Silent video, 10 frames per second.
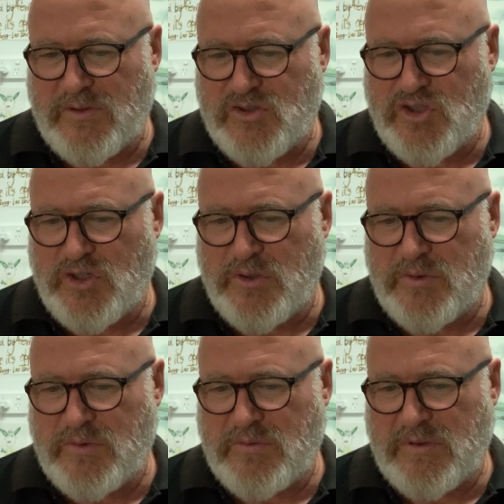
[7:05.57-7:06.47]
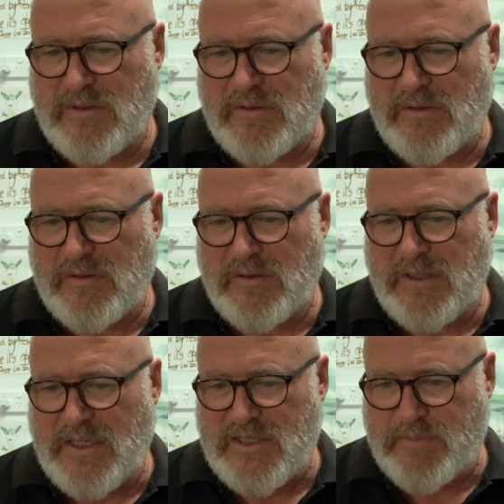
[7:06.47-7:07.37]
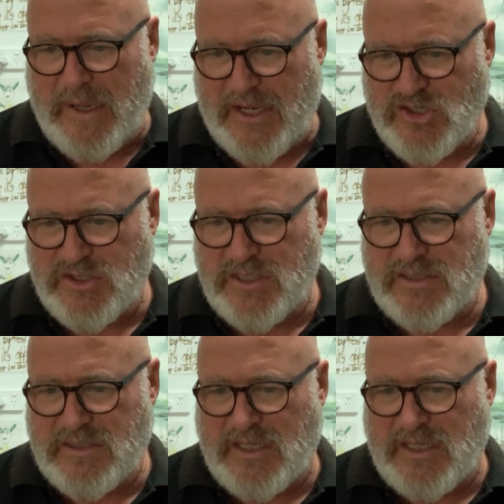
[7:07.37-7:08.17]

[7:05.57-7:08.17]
CHU is passionate